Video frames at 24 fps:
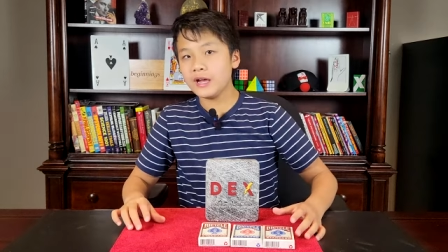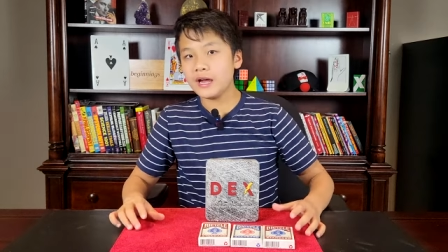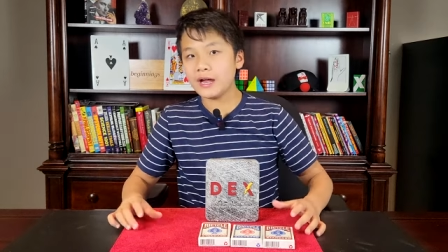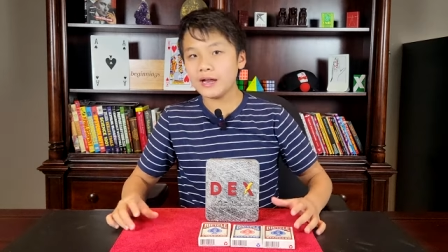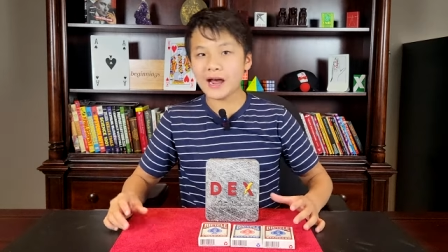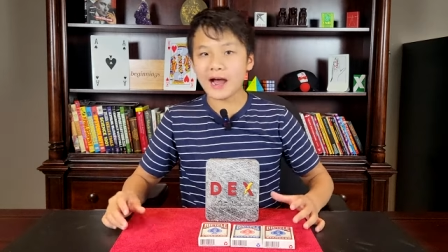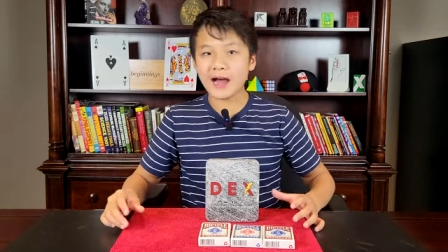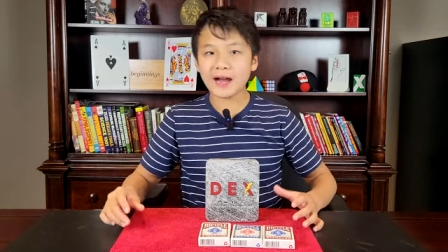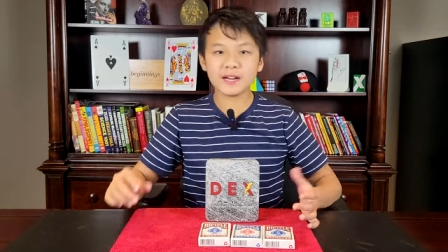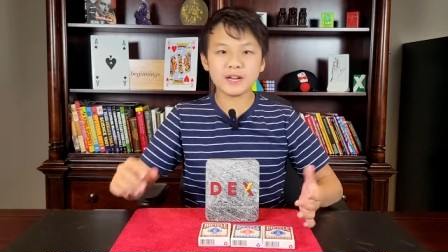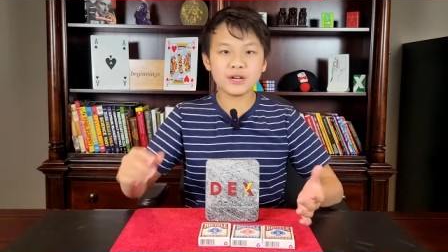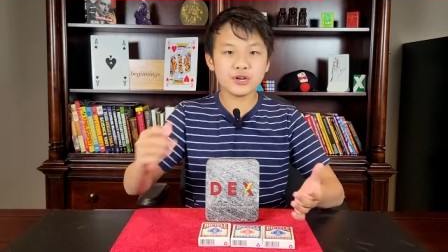
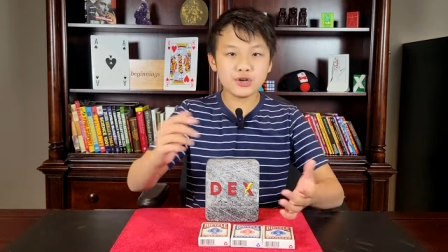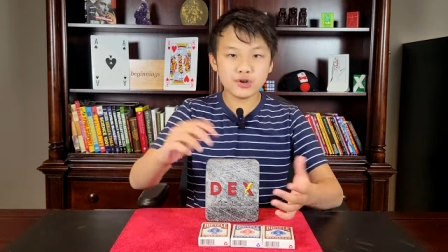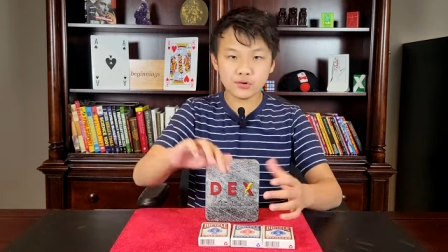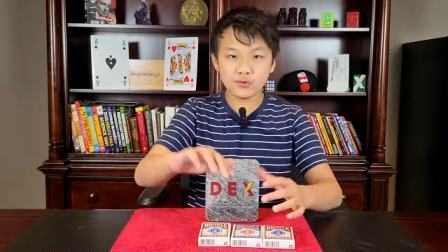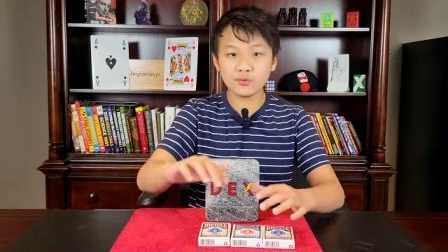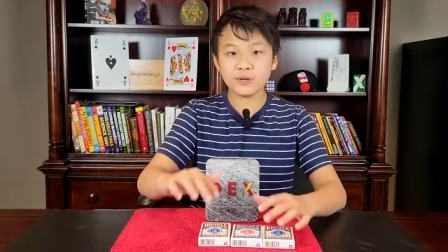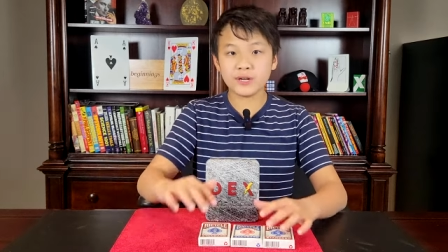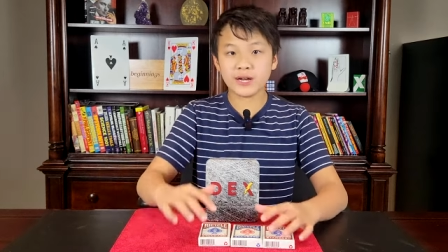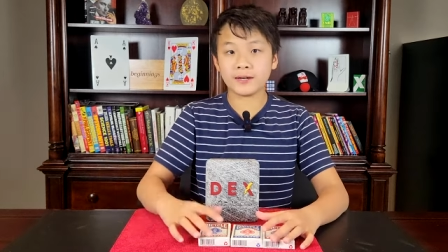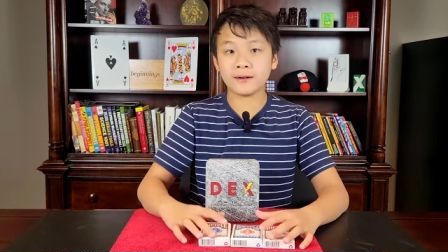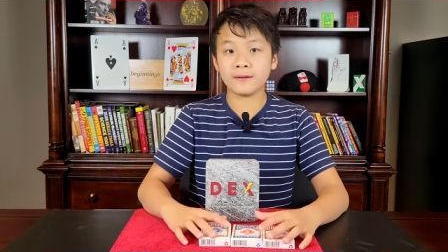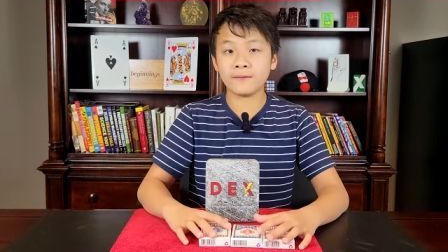and add a
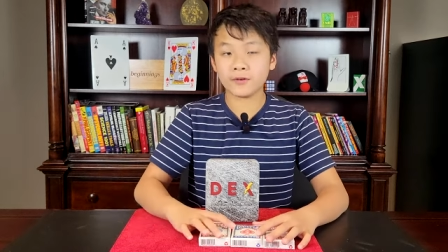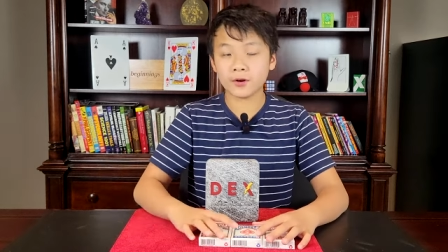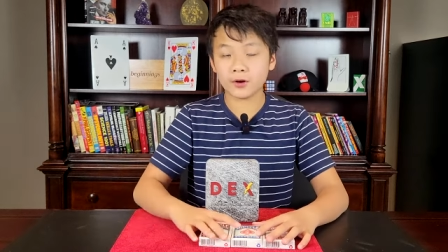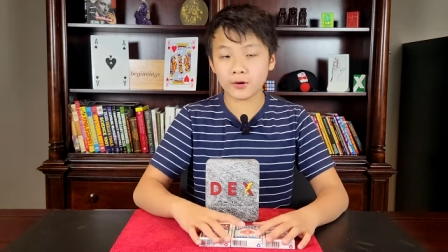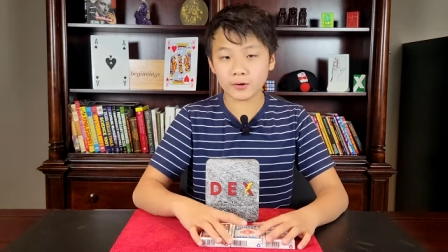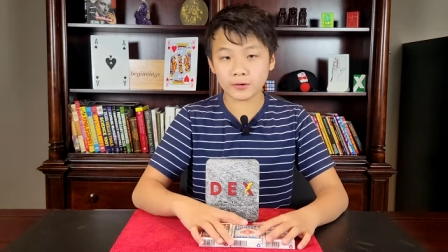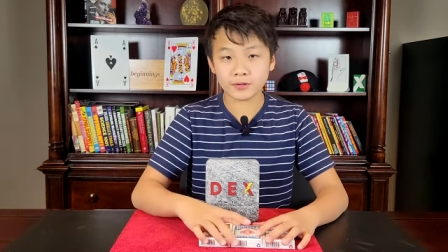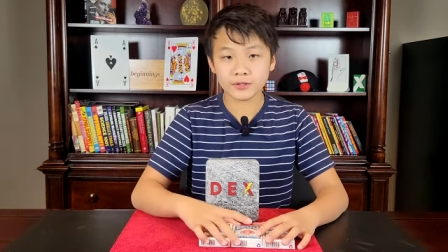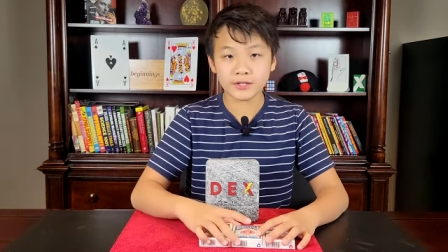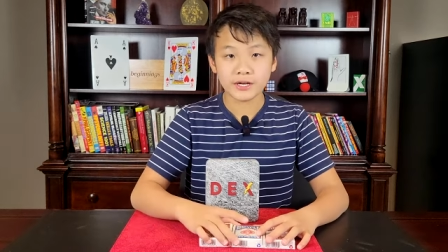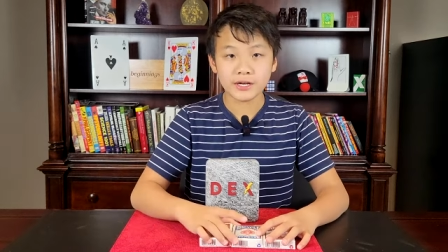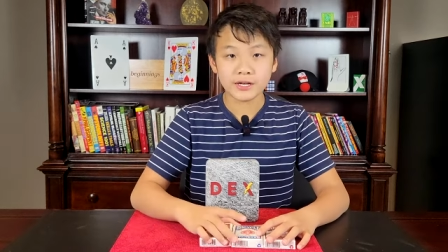new deck of
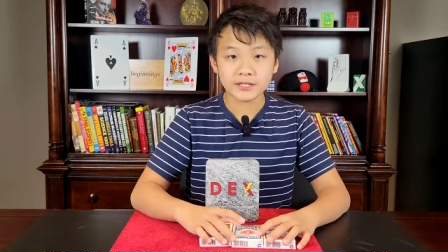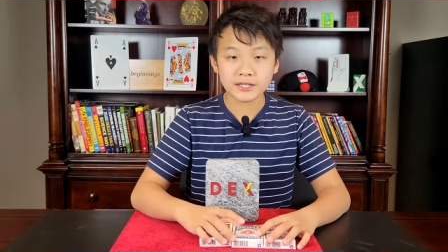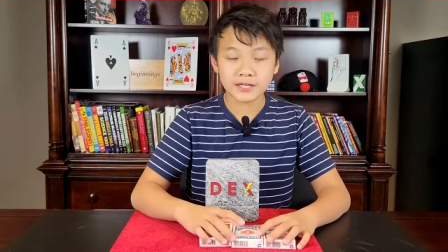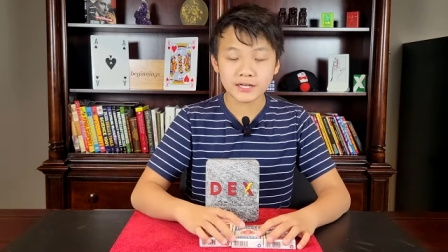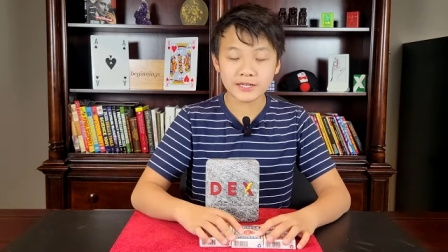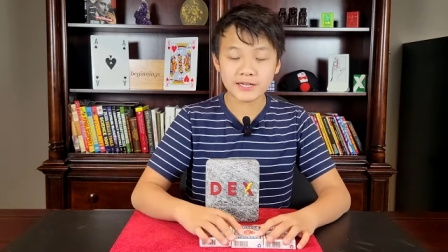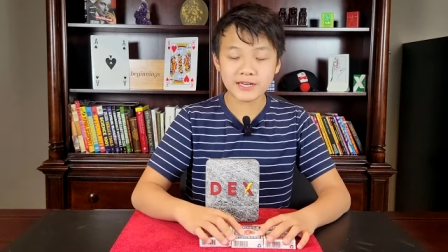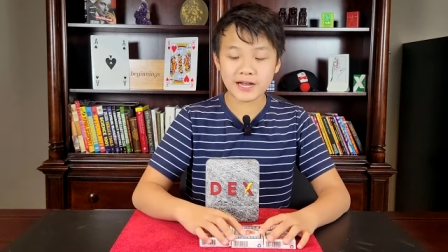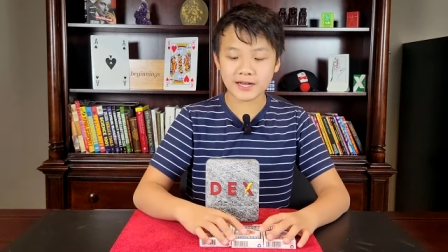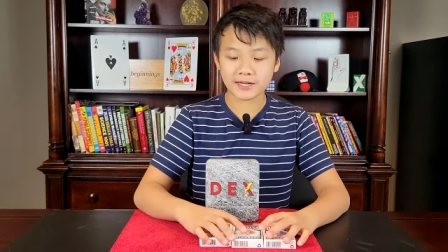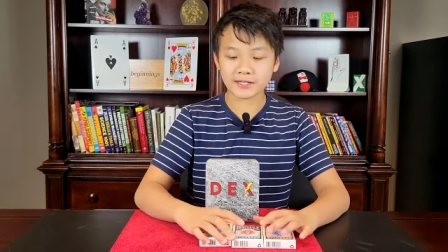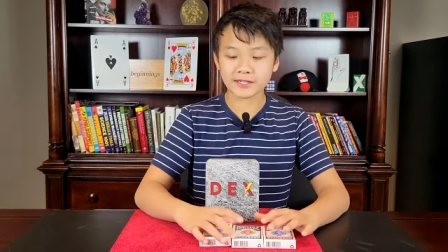cards
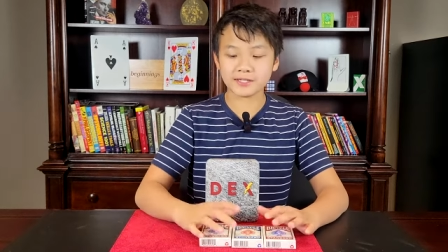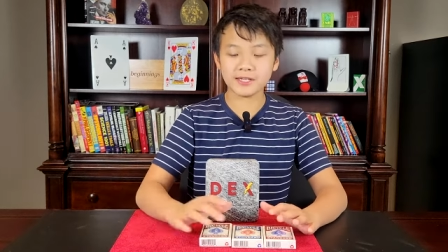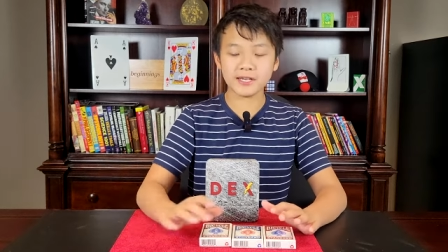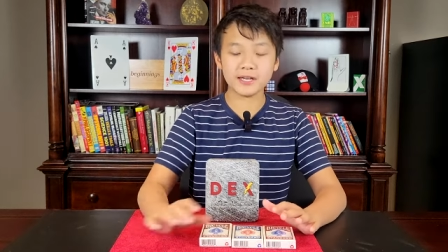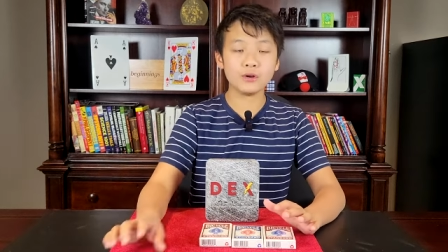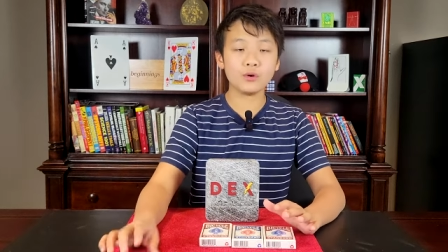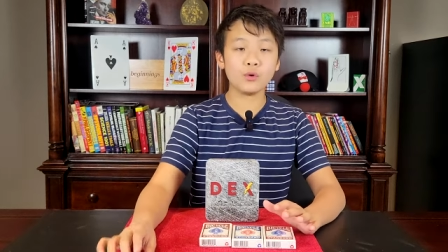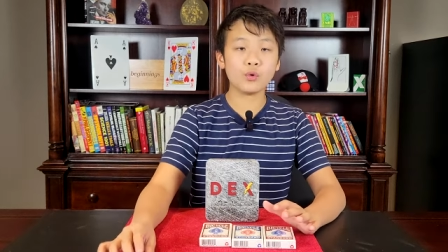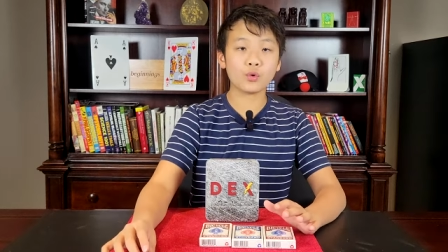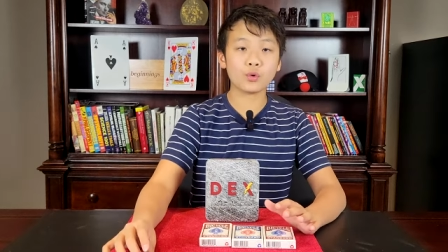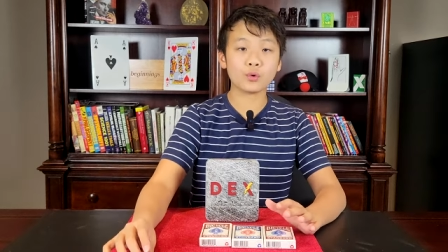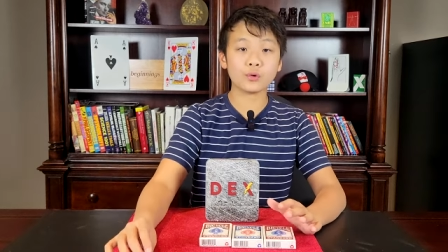to Dex
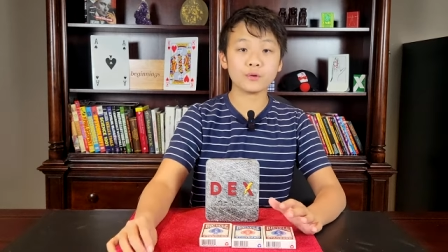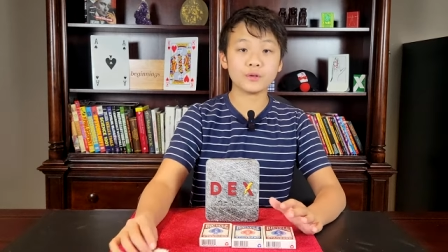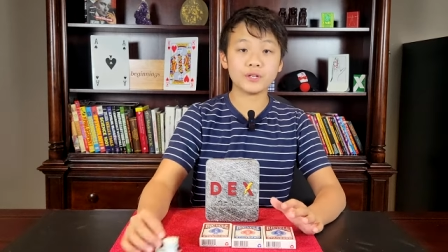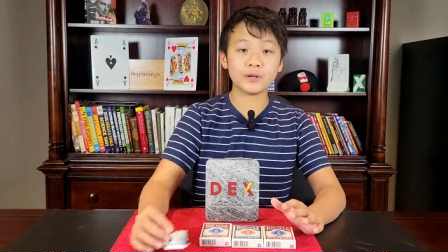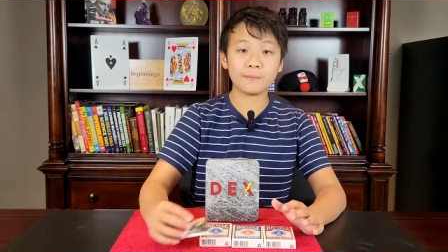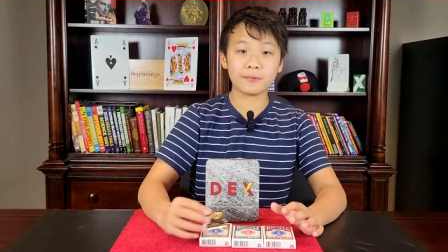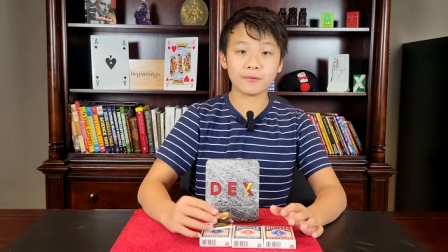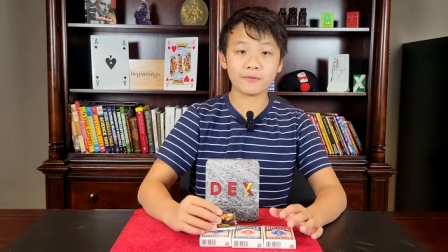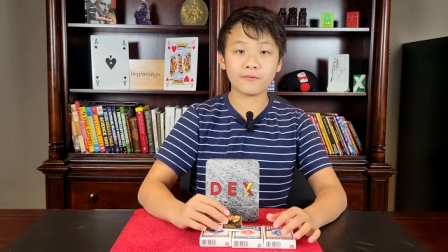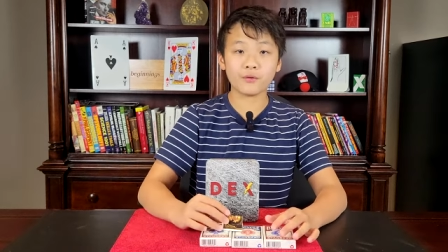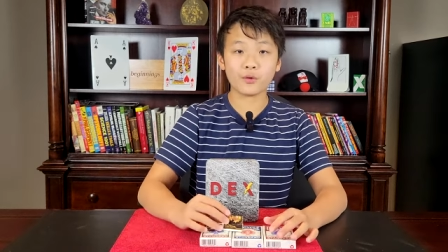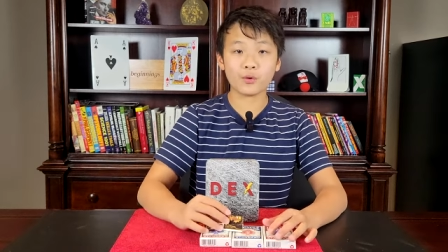in order
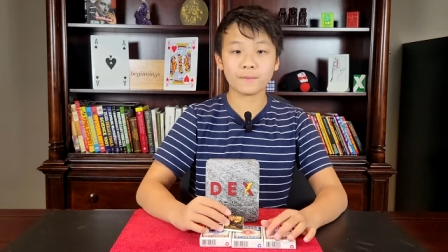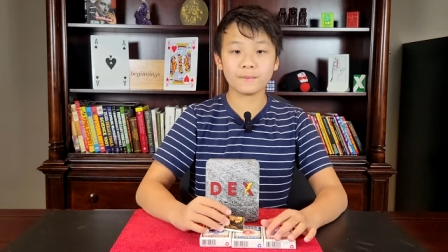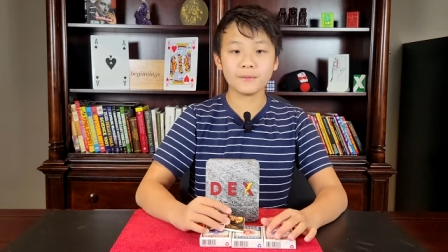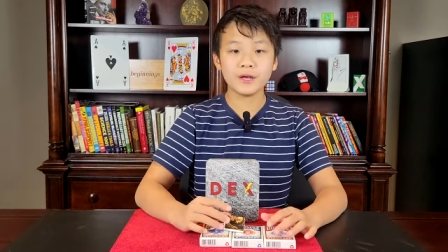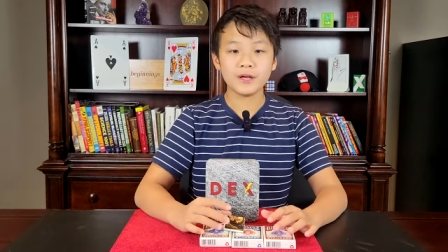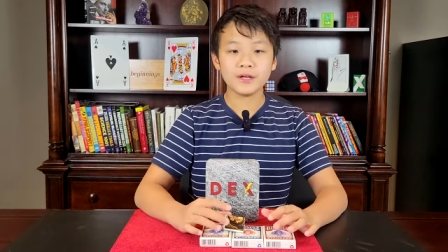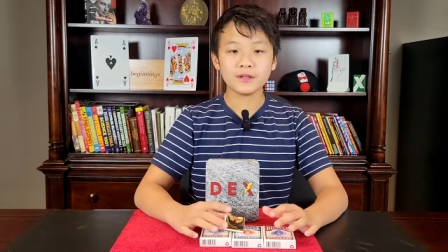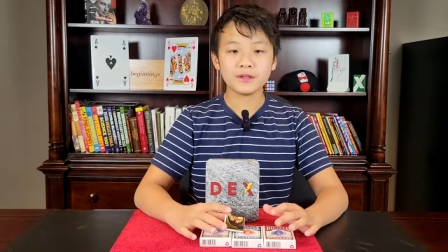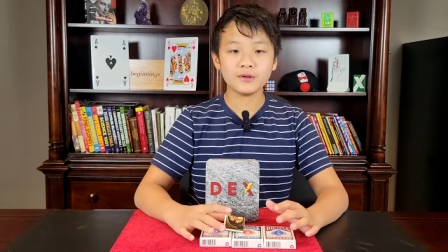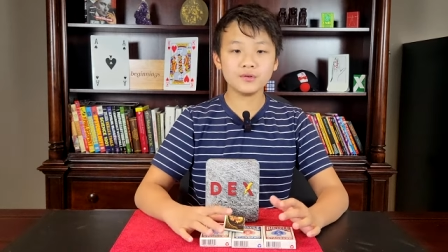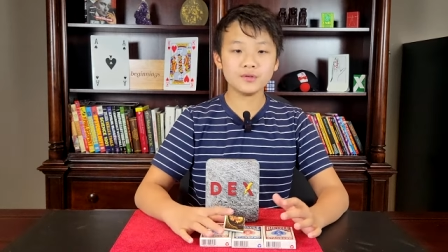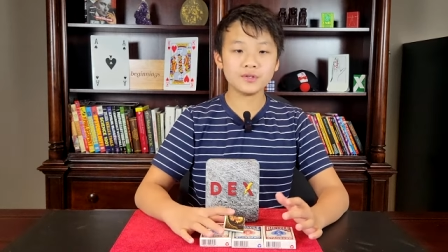to perform
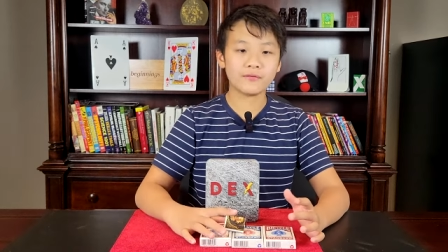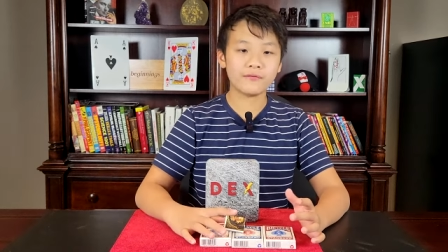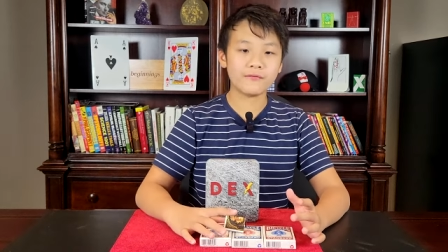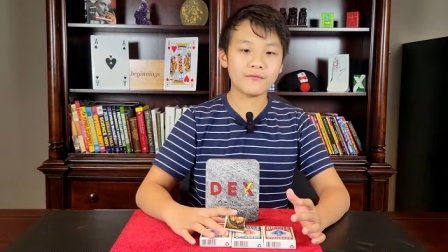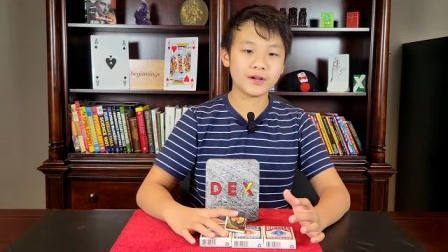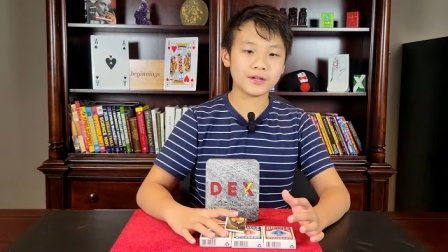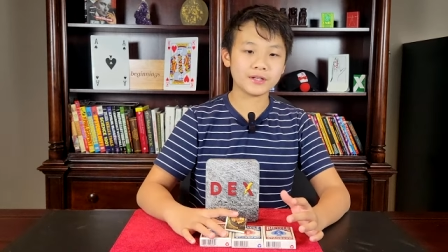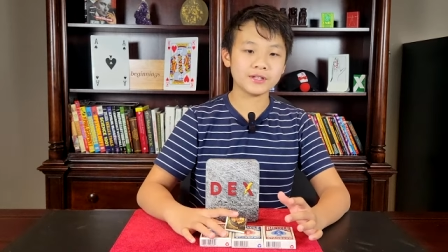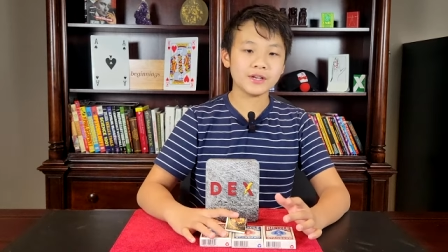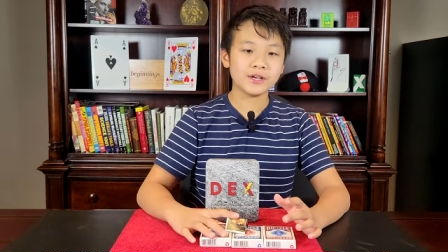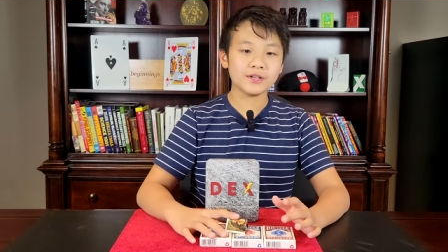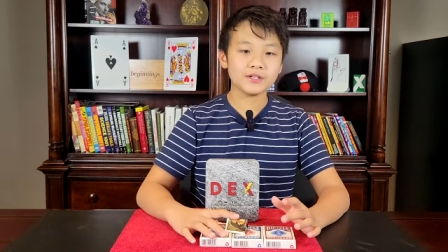those
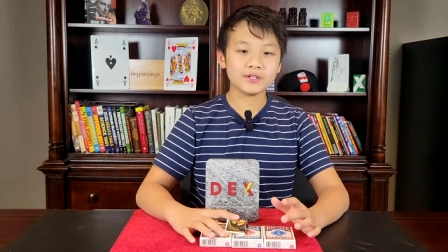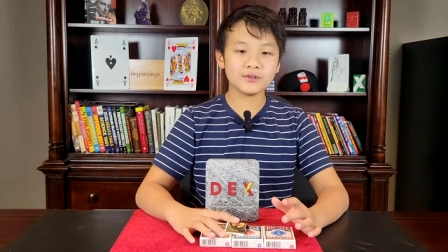effects.